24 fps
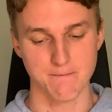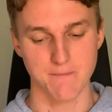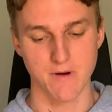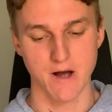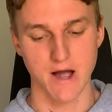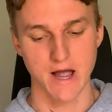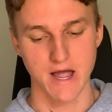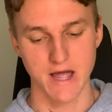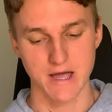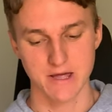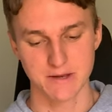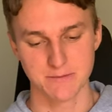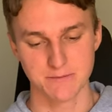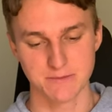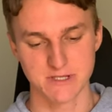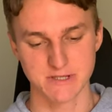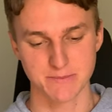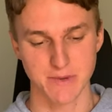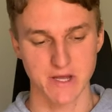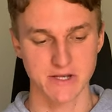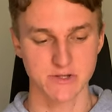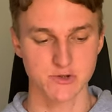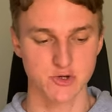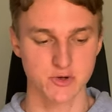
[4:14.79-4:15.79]
I had
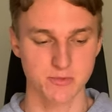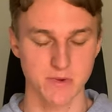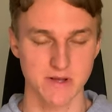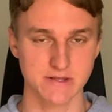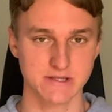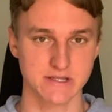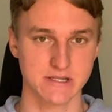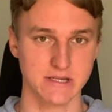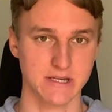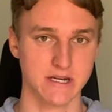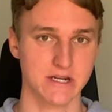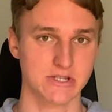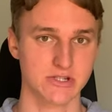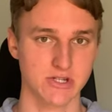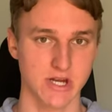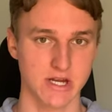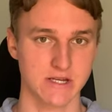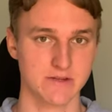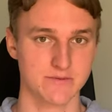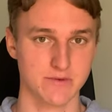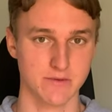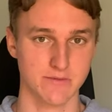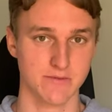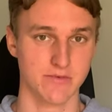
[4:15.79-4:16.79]
spent 2 months in
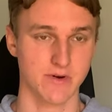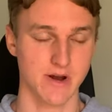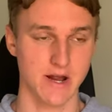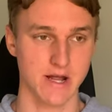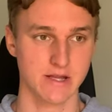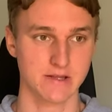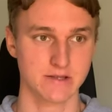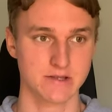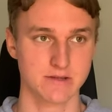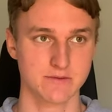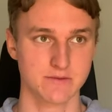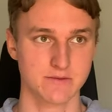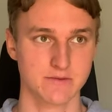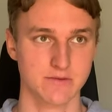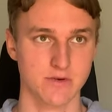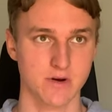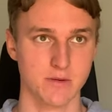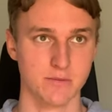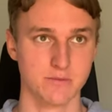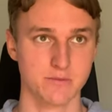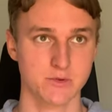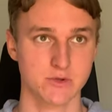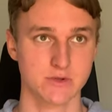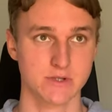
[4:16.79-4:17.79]
exchange from France from
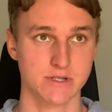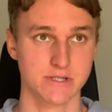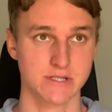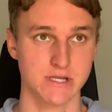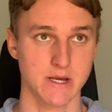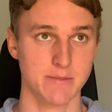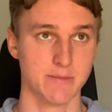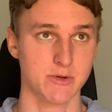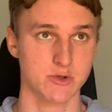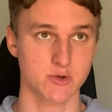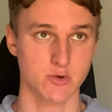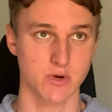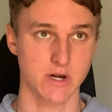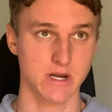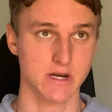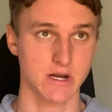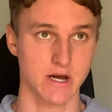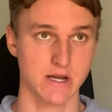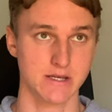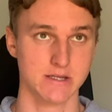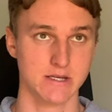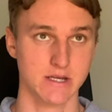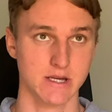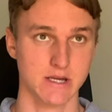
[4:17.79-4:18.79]
December
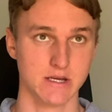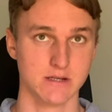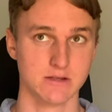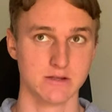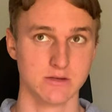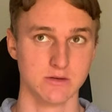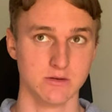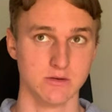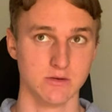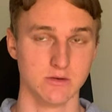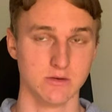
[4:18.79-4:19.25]
2019 to